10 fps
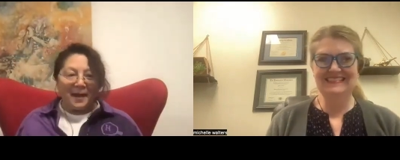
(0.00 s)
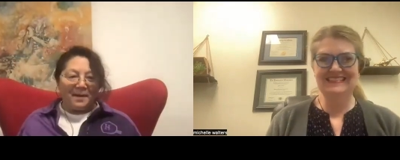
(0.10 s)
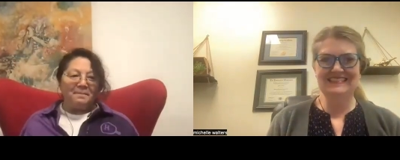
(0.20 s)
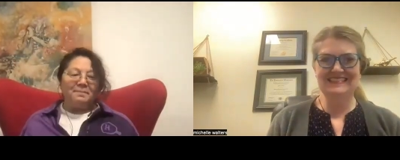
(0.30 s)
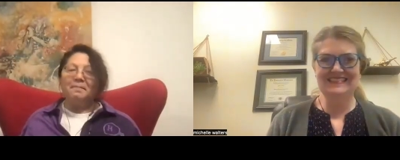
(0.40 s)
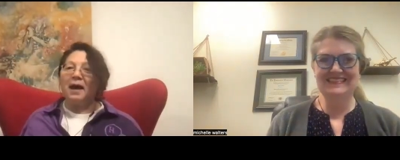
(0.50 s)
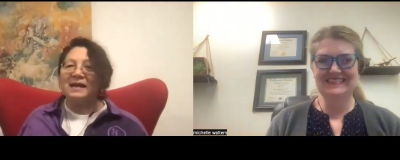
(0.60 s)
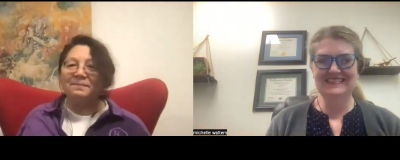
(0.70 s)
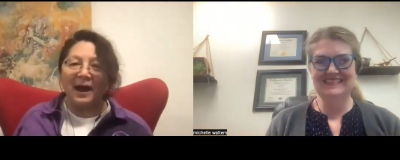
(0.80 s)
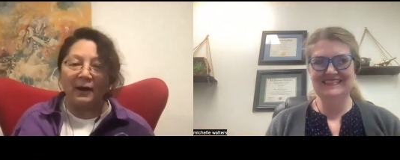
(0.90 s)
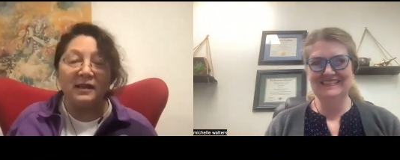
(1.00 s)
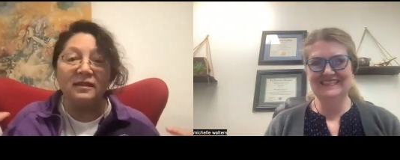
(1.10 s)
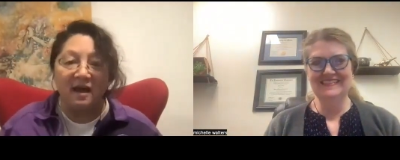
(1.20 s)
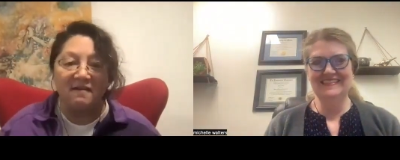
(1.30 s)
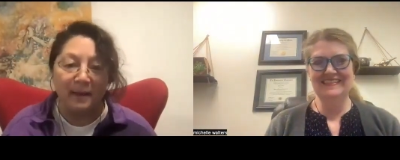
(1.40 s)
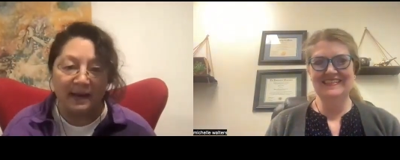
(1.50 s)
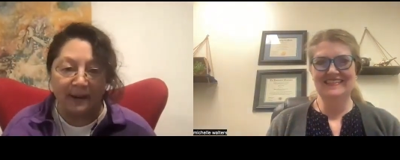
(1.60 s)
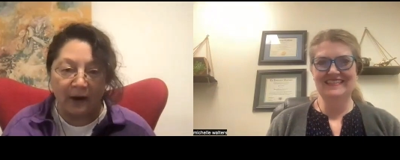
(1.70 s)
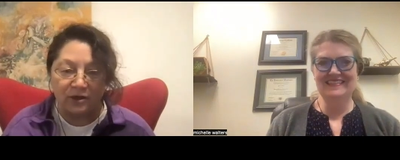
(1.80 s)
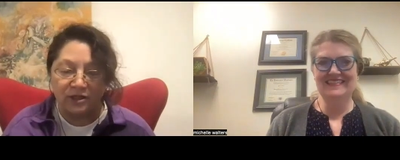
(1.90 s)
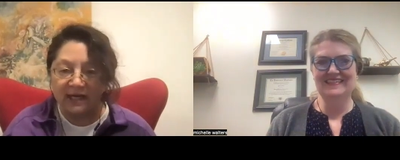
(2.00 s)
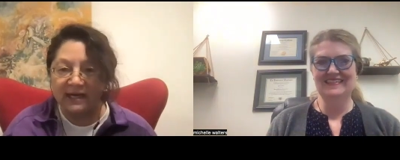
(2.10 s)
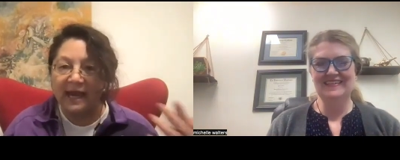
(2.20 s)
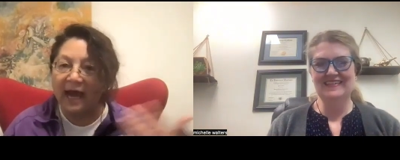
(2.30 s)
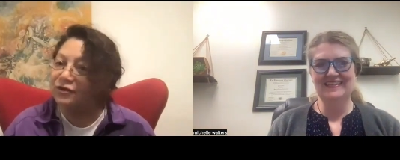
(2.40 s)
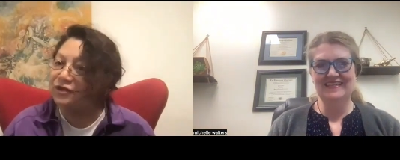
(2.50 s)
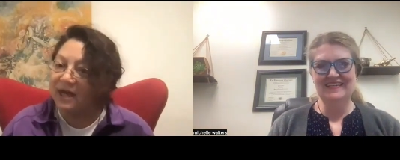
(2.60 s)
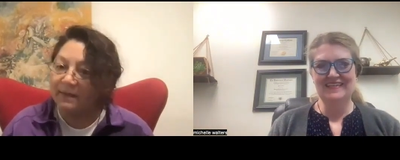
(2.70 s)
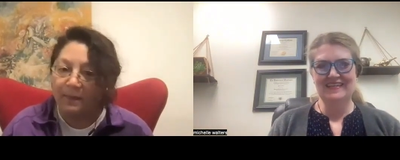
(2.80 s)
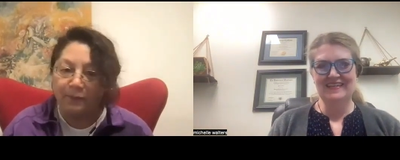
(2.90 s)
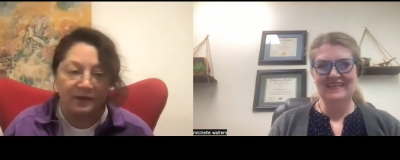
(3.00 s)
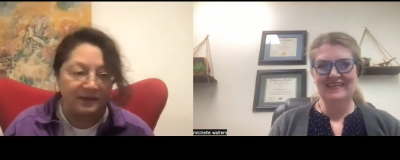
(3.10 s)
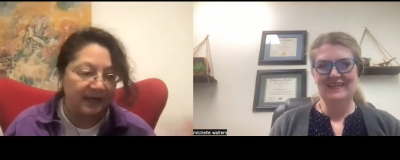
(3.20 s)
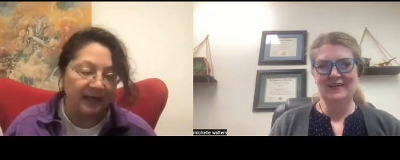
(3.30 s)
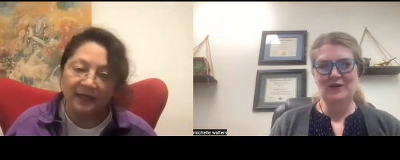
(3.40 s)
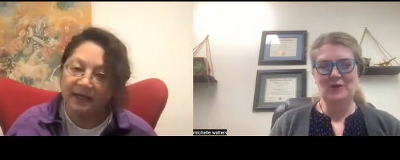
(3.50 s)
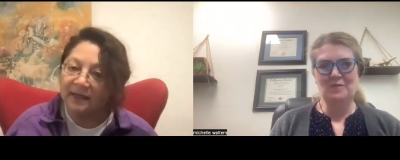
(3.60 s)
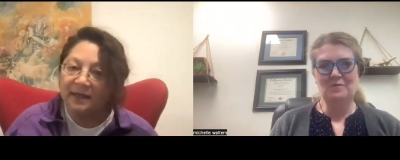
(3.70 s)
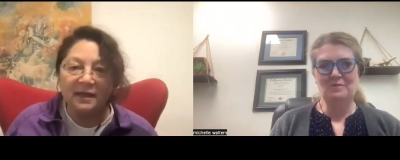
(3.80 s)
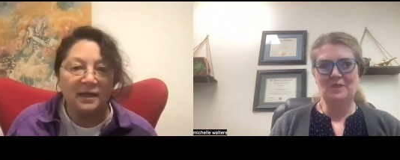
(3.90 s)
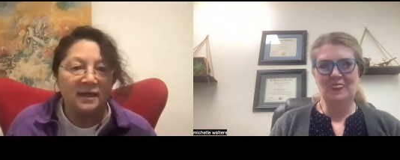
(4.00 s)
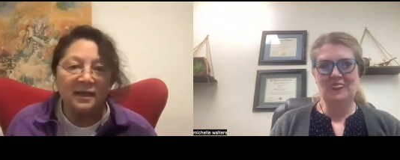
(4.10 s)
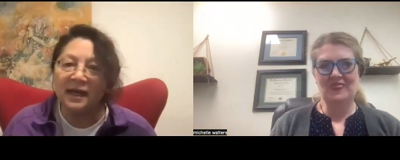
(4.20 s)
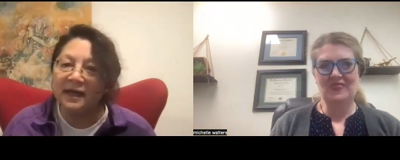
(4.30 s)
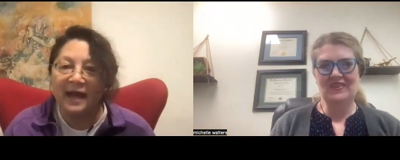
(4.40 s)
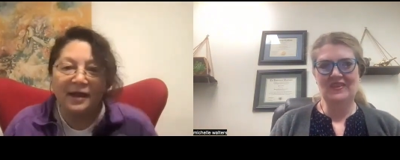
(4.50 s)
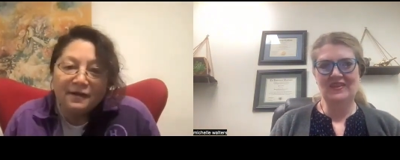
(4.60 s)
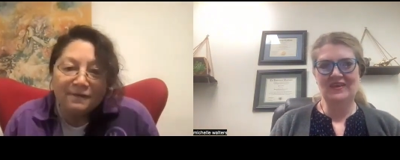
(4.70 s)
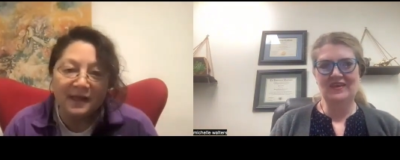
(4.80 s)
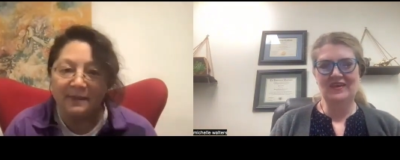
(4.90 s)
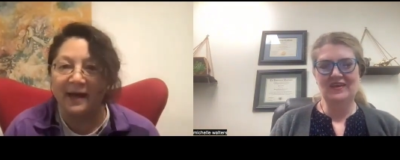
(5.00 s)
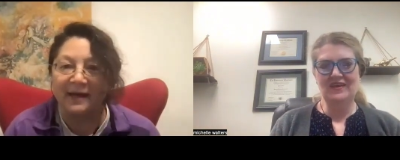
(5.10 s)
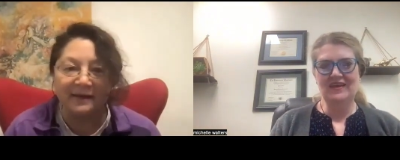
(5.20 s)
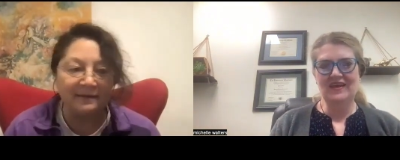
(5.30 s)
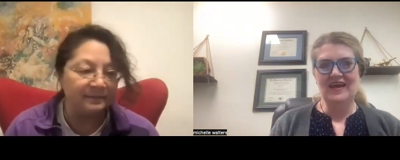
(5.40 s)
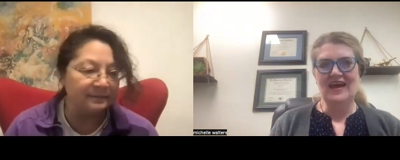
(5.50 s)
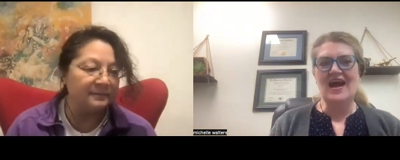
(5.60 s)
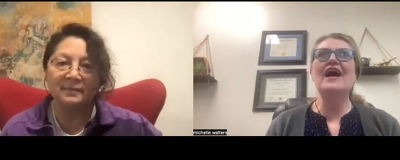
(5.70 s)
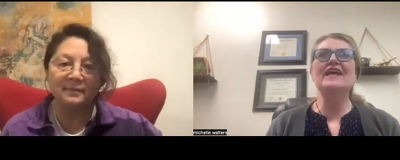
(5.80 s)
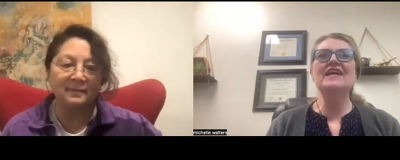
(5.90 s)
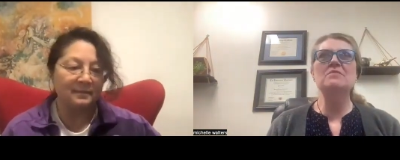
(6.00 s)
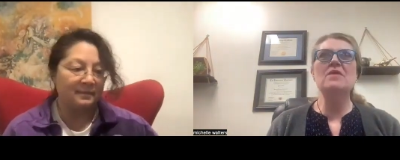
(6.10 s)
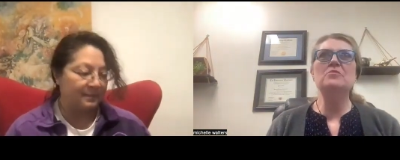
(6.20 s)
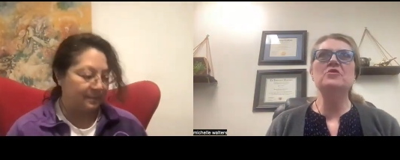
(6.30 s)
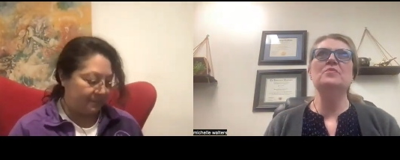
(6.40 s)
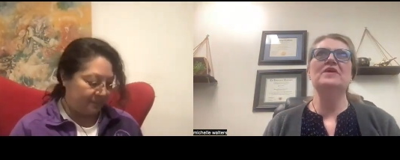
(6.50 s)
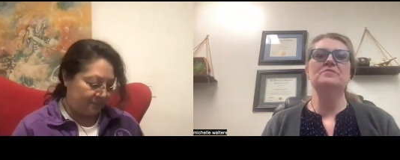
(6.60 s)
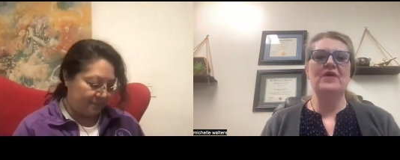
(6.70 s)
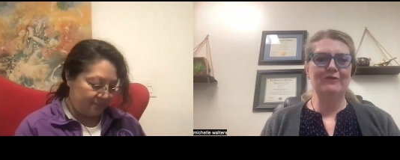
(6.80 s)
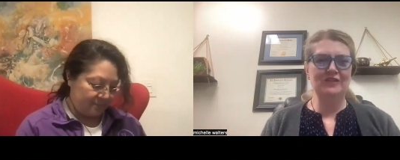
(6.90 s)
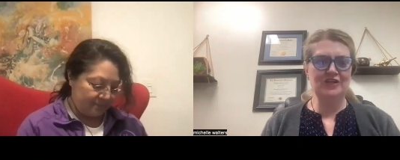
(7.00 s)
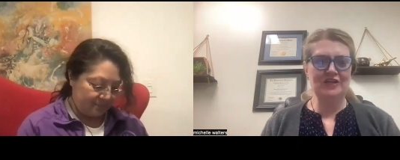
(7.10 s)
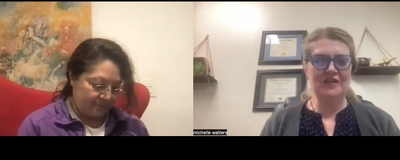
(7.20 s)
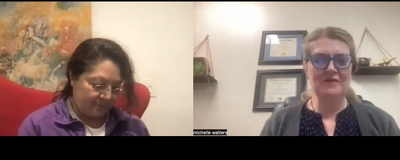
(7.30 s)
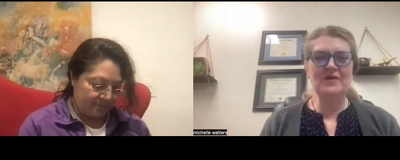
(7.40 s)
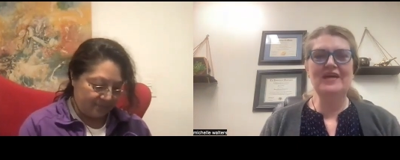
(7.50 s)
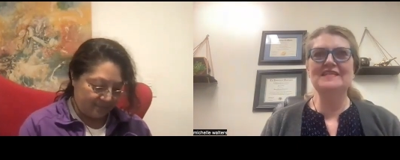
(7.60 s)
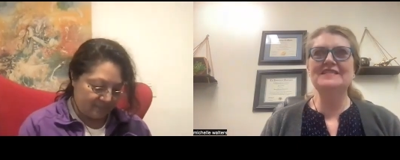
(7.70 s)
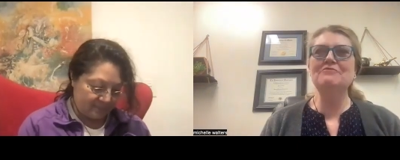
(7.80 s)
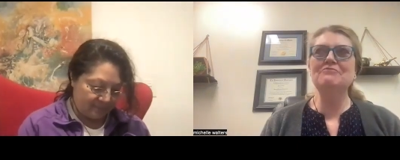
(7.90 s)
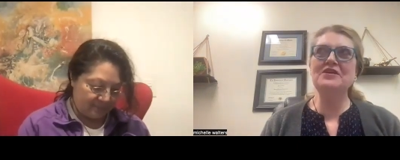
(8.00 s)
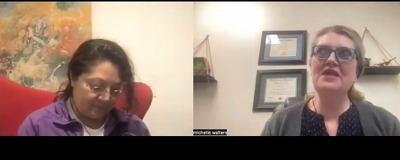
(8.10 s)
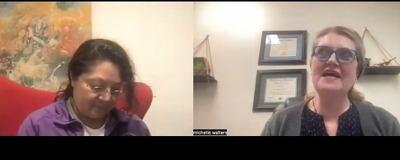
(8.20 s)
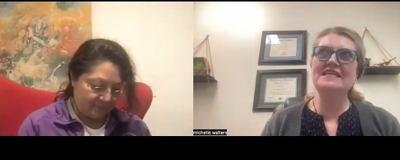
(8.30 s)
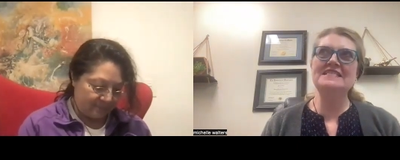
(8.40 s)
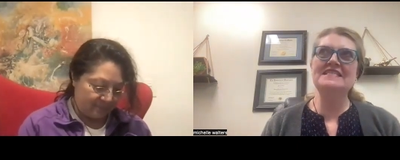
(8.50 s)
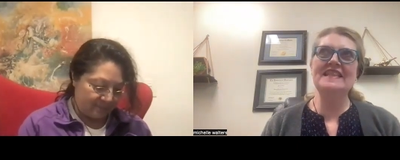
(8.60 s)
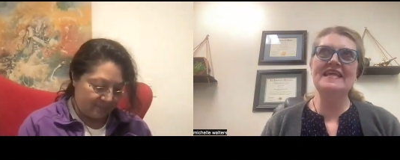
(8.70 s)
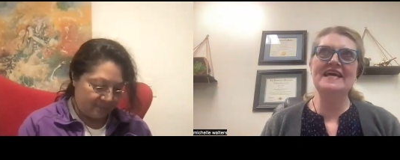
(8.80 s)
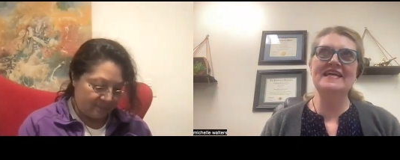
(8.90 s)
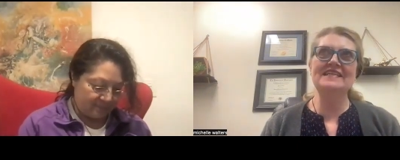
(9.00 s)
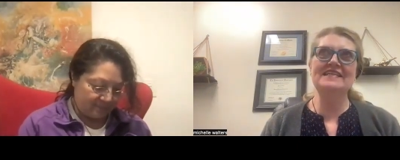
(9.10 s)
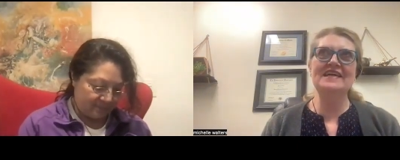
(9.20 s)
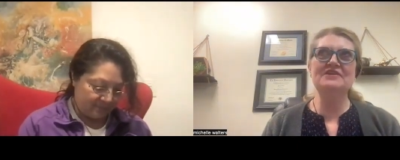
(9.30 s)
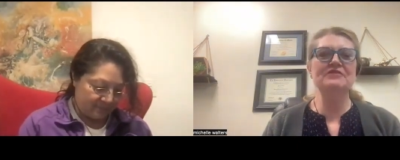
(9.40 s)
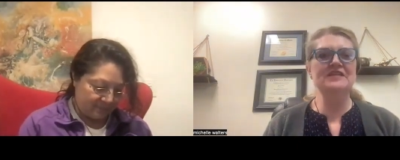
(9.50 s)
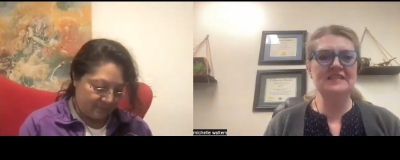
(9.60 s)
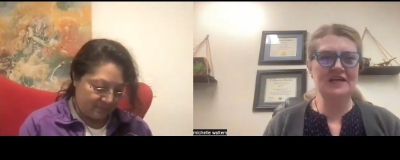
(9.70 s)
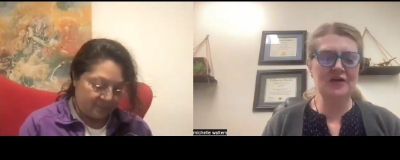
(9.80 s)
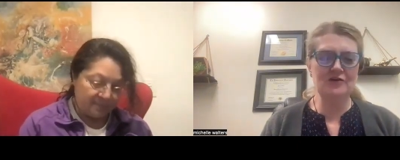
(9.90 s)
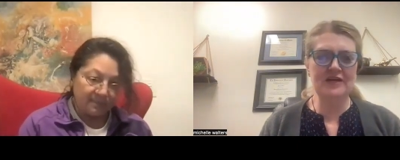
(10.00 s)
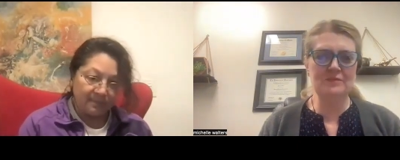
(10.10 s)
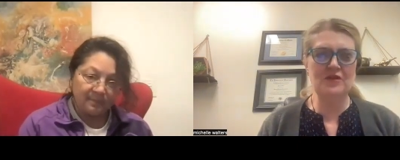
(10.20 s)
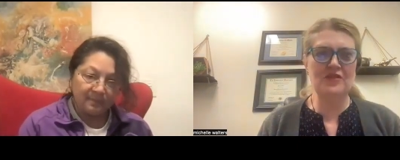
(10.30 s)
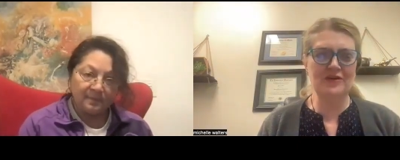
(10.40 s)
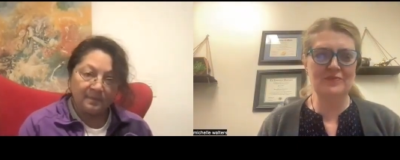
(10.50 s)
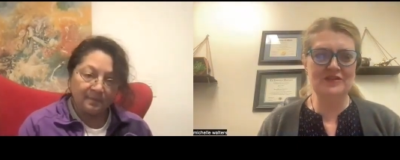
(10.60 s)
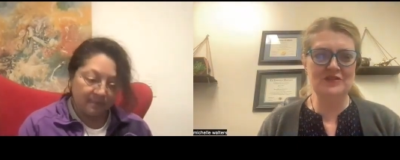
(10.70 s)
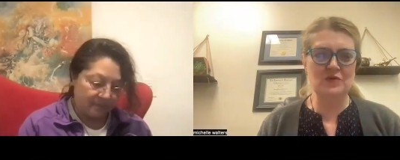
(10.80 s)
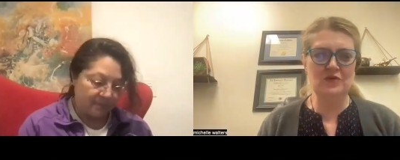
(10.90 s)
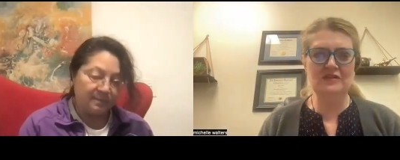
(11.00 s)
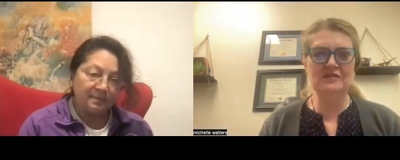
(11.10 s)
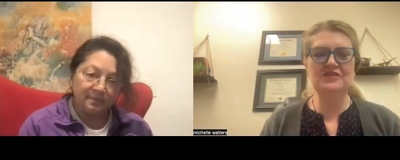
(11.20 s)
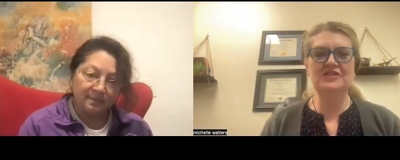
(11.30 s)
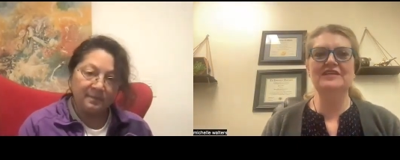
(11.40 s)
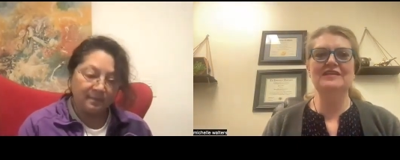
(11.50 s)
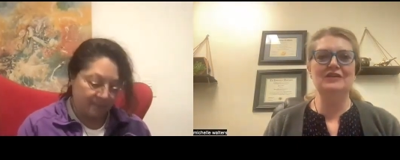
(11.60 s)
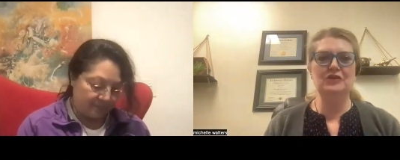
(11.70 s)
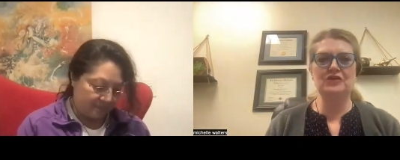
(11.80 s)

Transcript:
Speaker 1: me about Mind Power. I love Mind Power Junkie. How'd you come up with it? And how do you feel about it?
Speaker 2: I came up with Mind Power Junkie because I realized that not only did I go to hypnotherapy school to